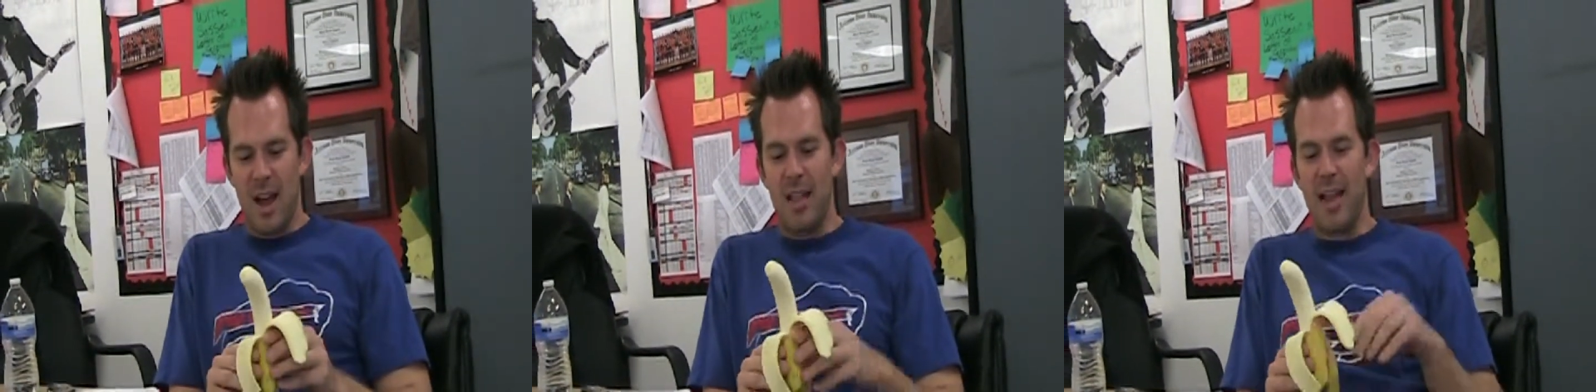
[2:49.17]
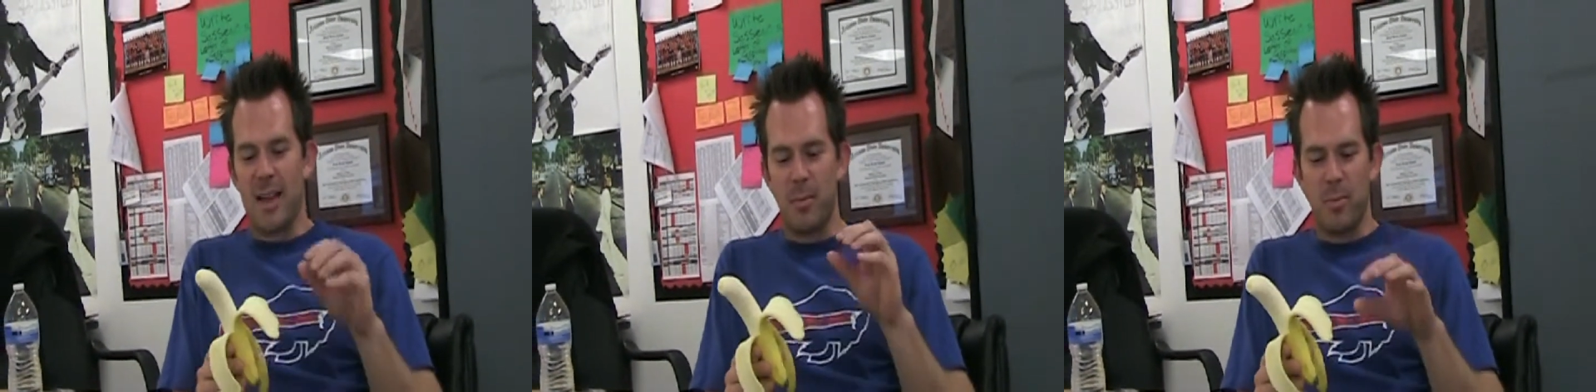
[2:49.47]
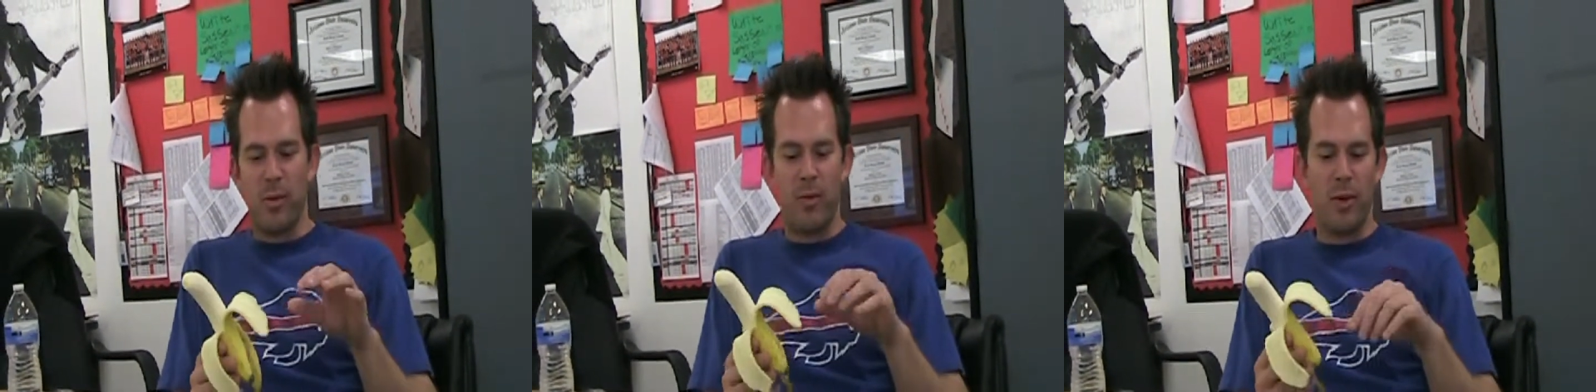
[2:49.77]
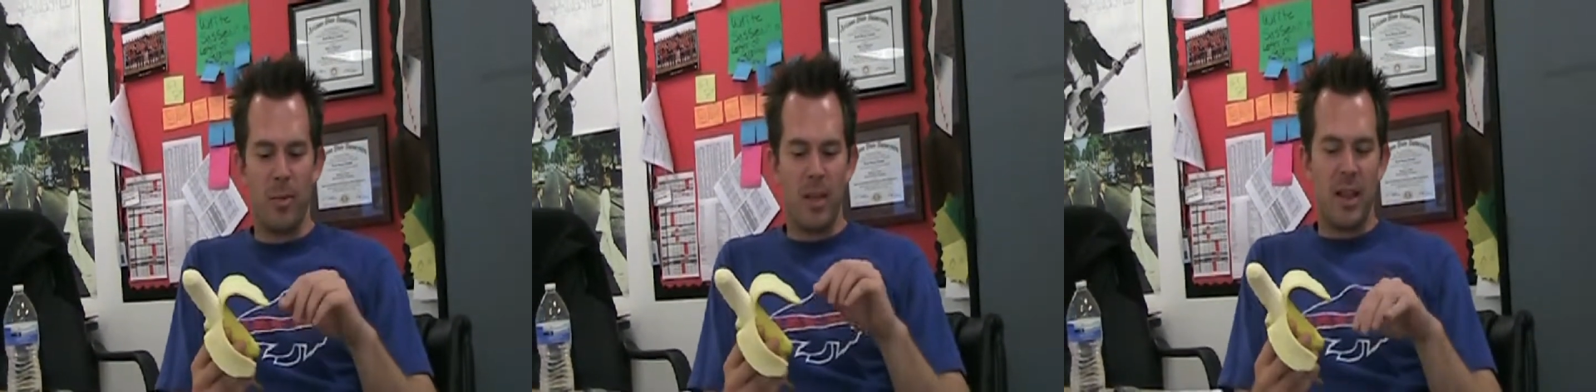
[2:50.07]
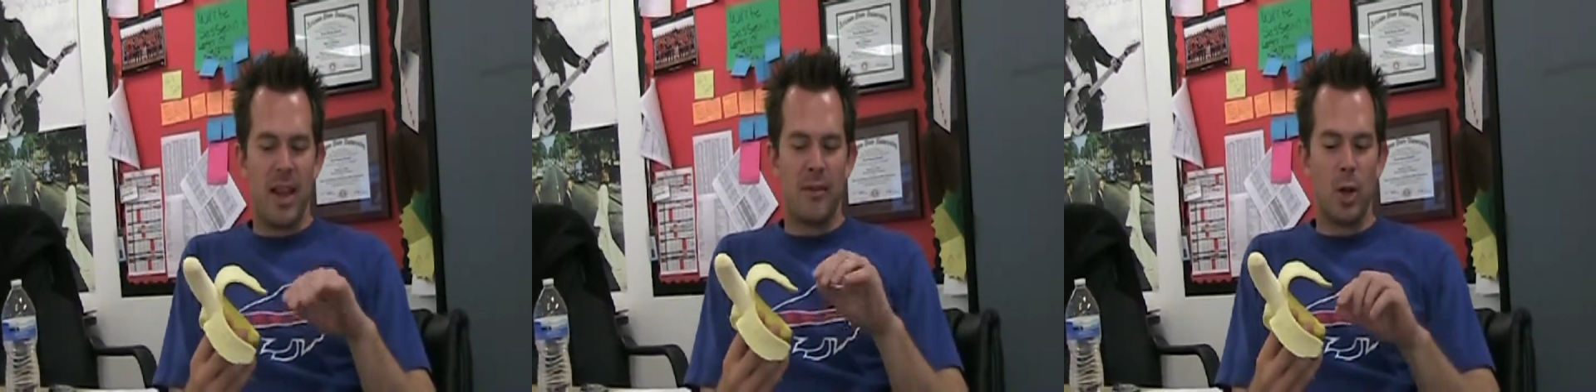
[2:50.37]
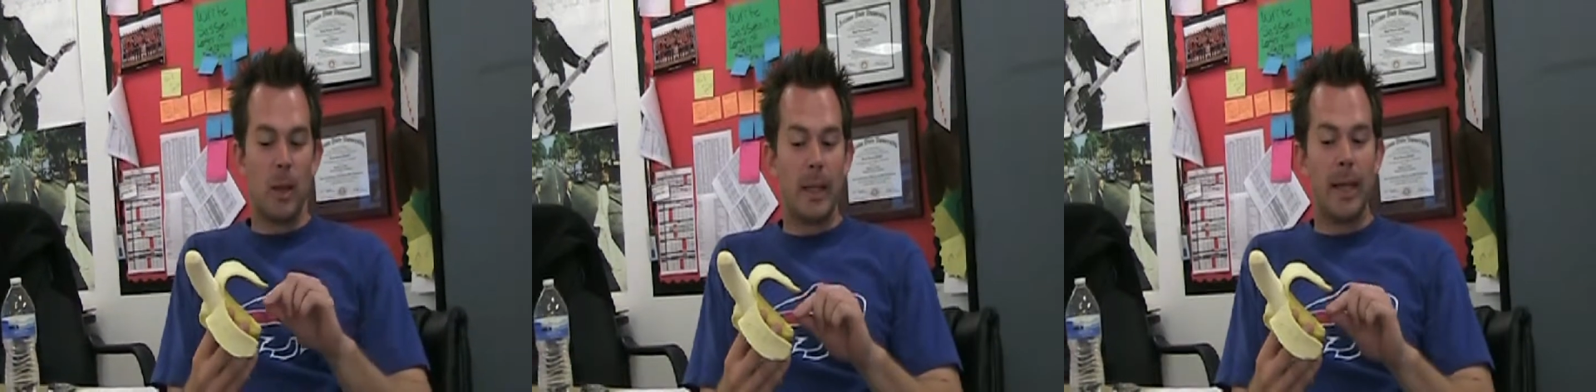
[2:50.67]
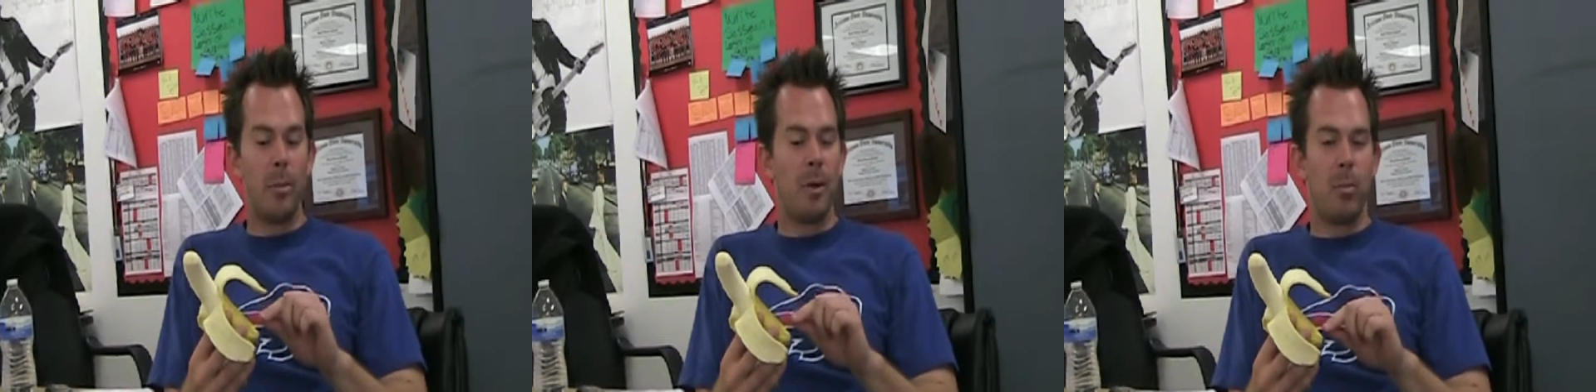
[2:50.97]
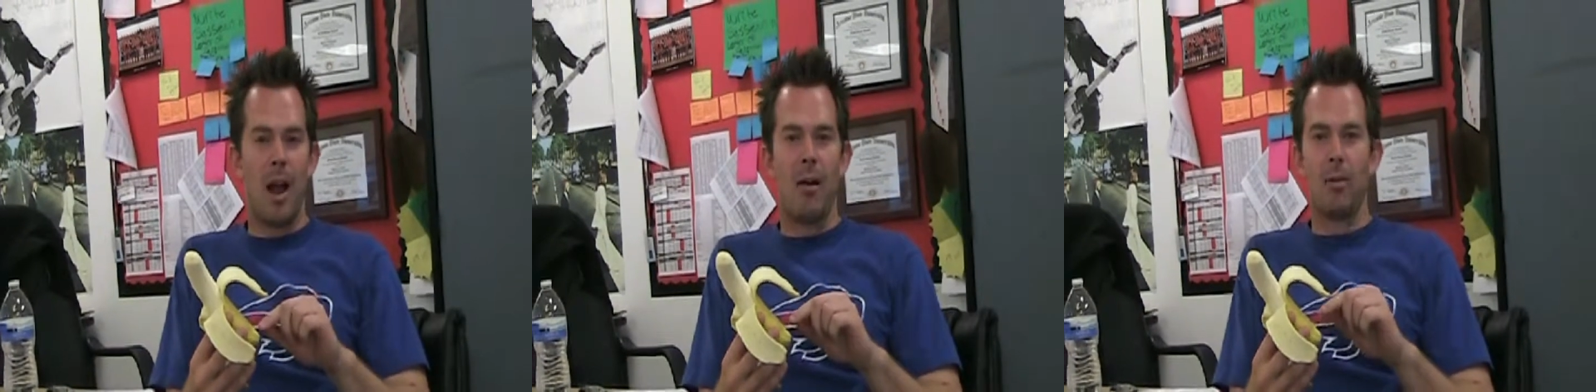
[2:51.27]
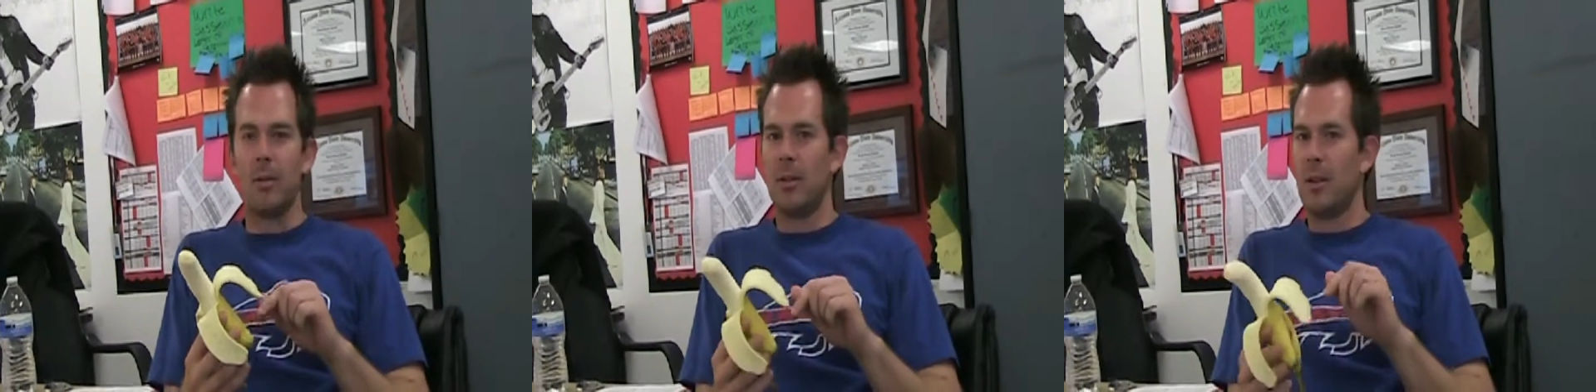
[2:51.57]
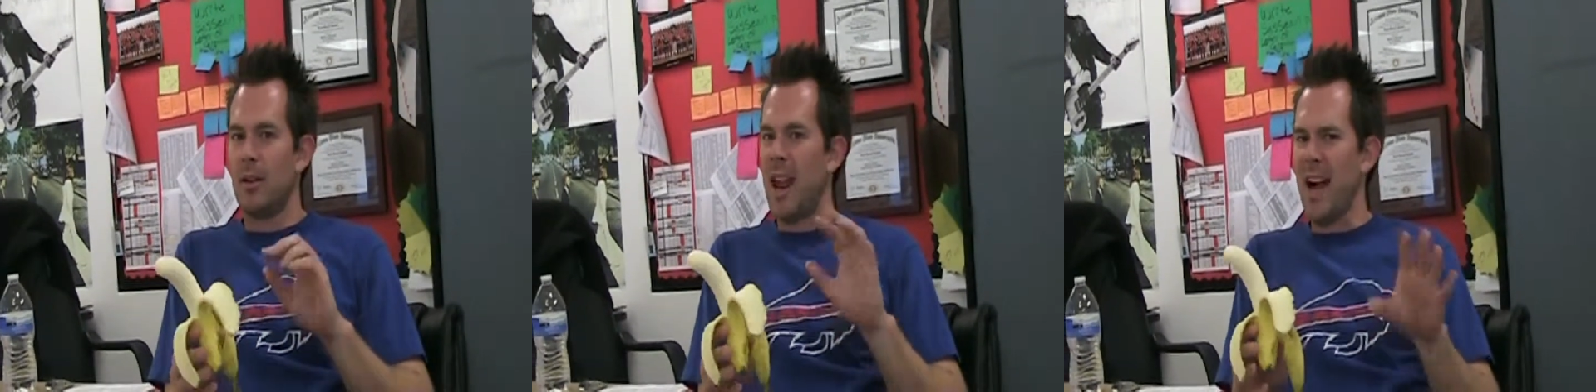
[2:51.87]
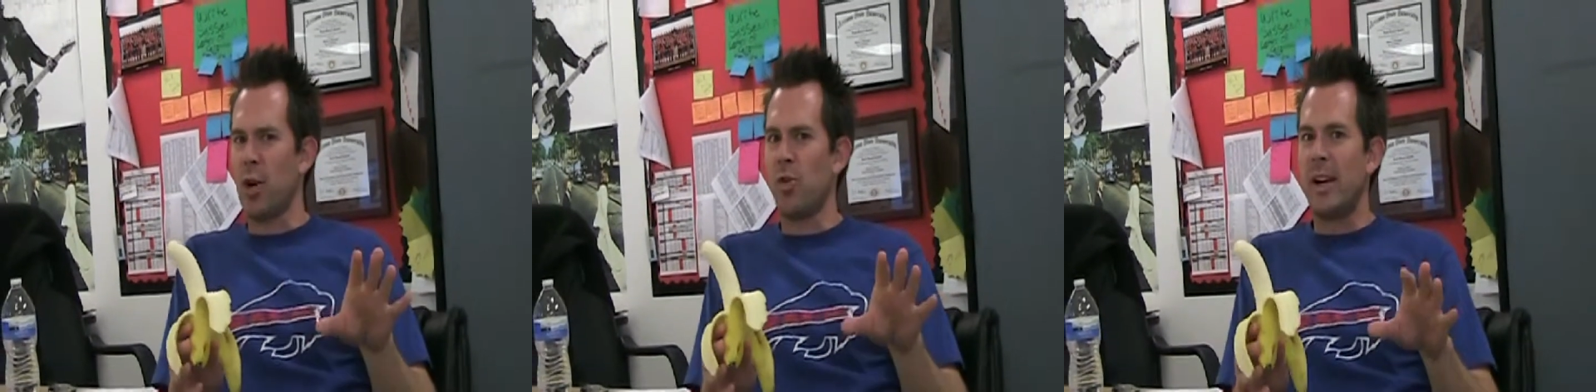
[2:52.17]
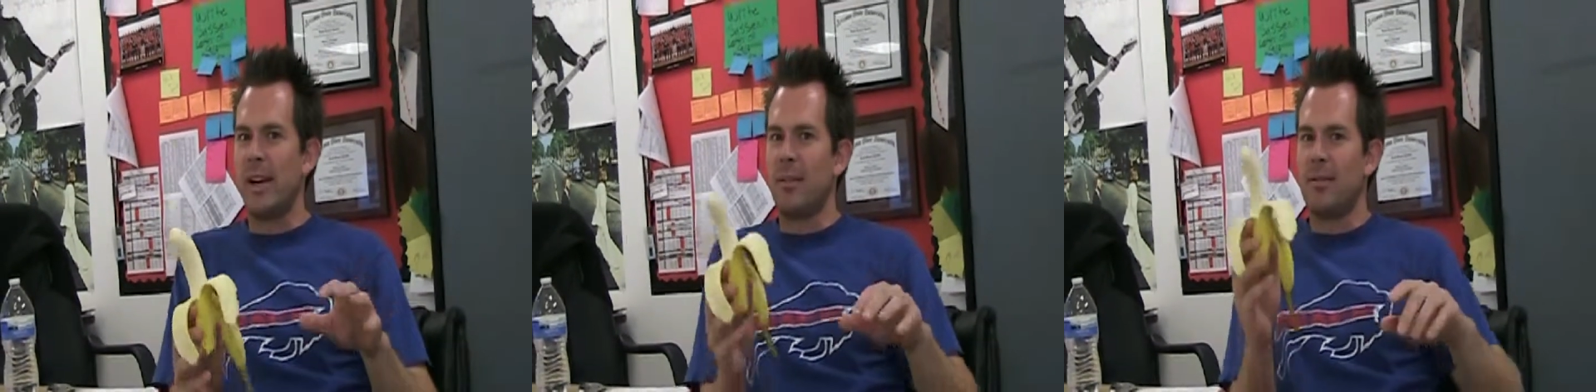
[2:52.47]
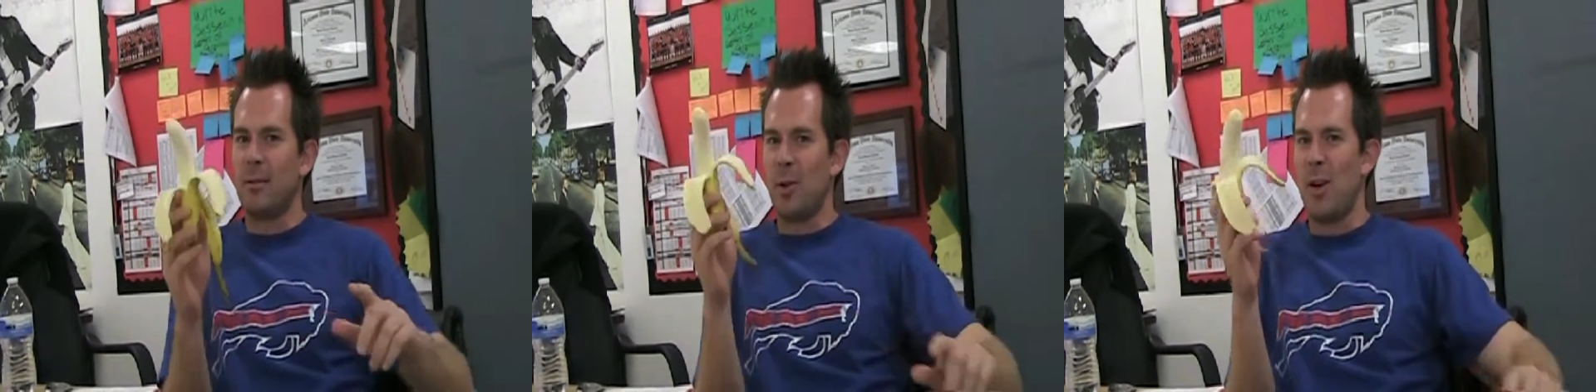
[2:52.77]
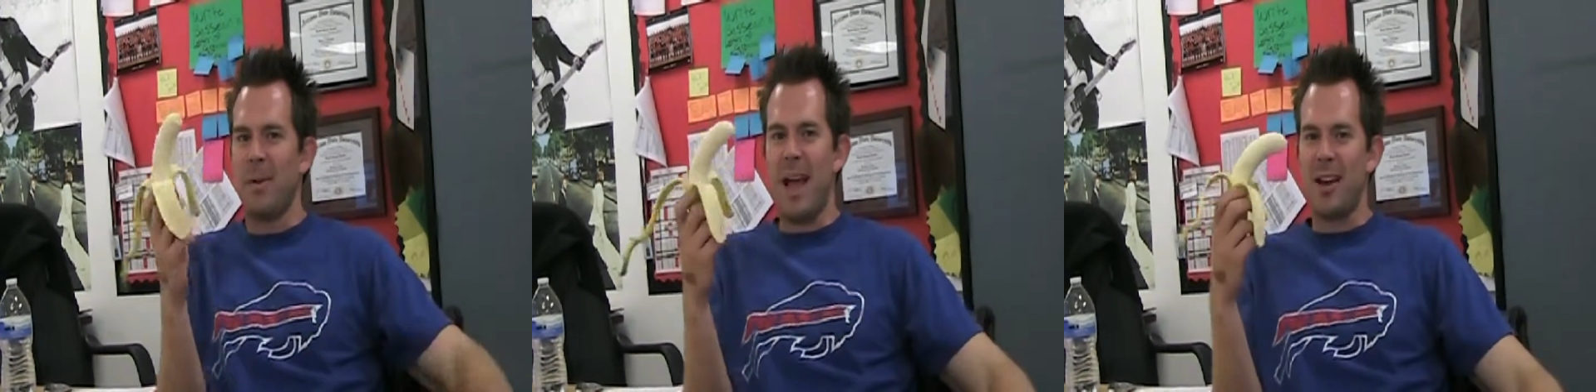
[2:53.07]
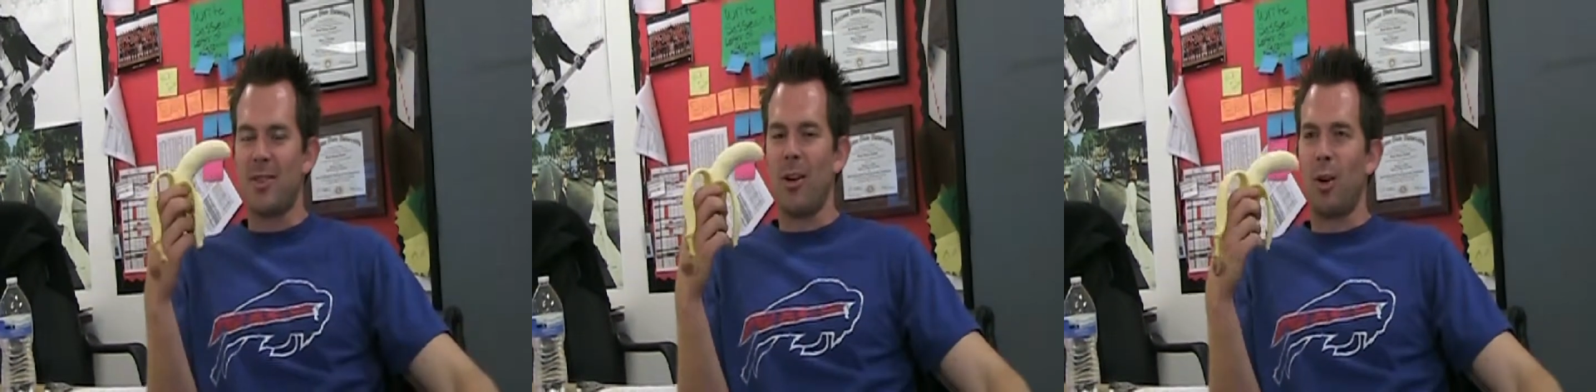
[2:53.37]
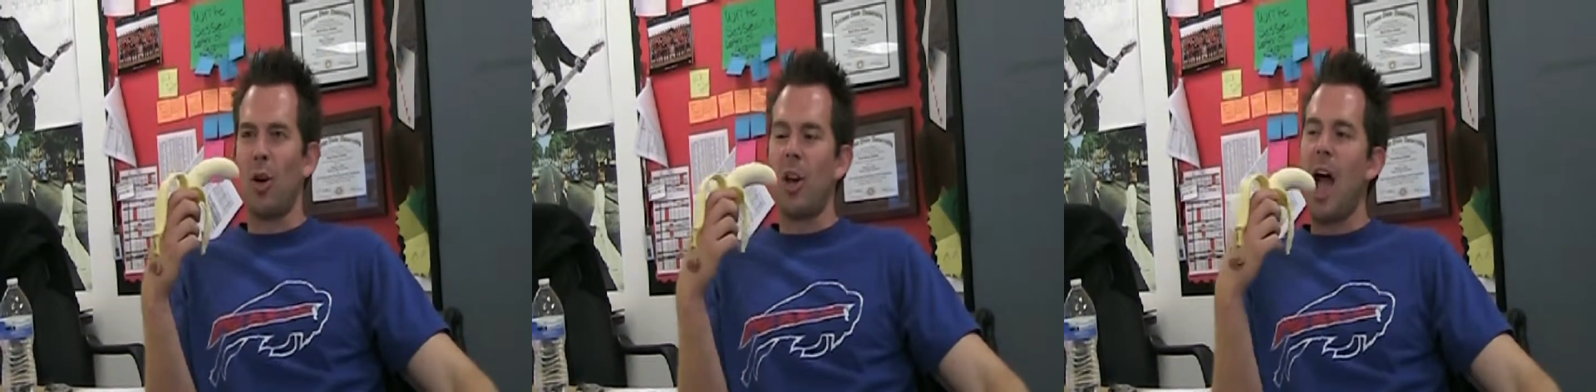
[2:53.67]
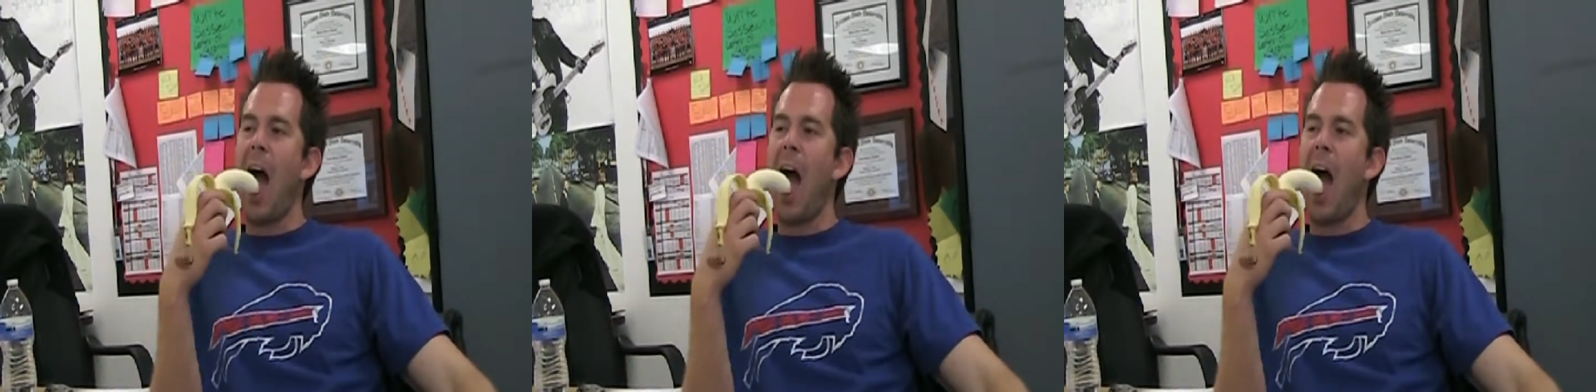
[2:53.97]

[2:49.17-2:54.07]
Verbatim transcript: I like it preferably like they're a little bit brown. Not green. Green bananas aren't good.